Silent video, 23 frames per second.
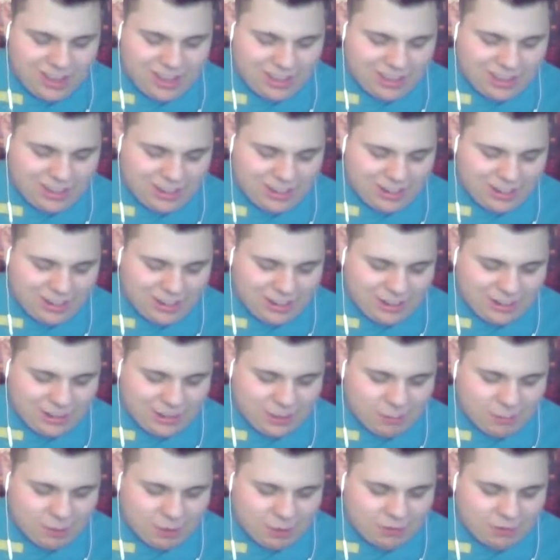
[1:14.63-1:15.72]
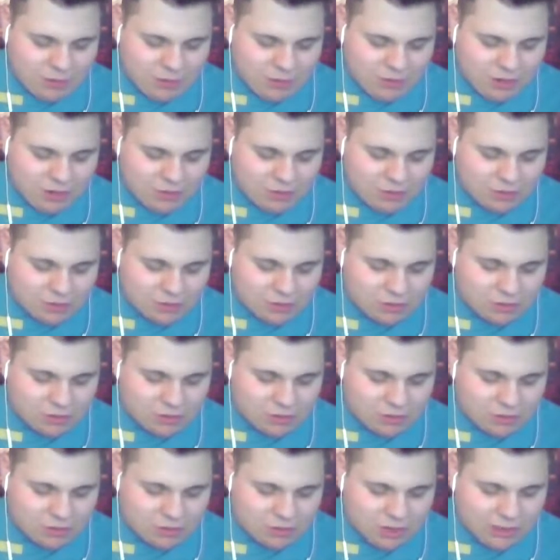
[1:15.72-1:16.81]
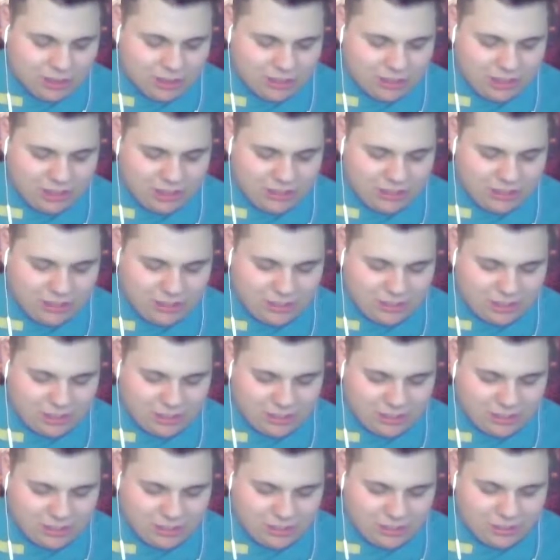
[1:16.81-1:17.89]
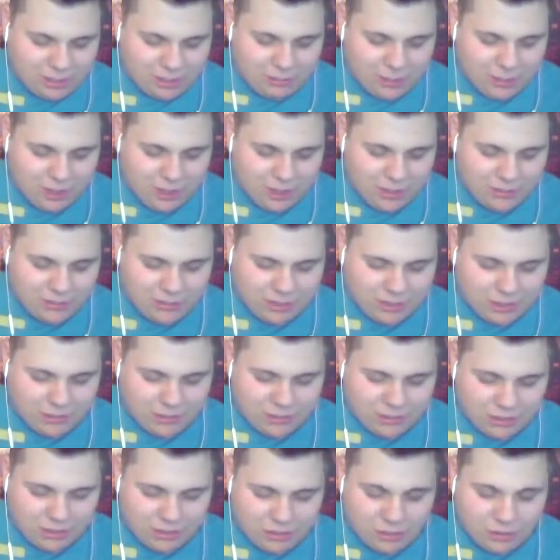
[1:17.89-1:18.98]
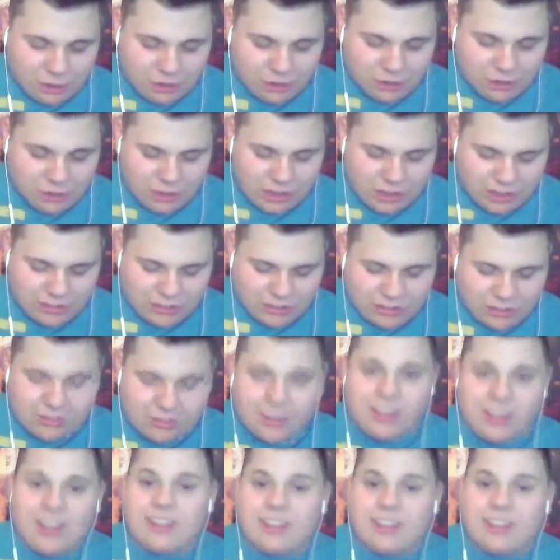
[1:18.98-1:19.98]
And then I have Del Mar 5.5 furlongs on July the 18th in a CTBA 6 for 100,000.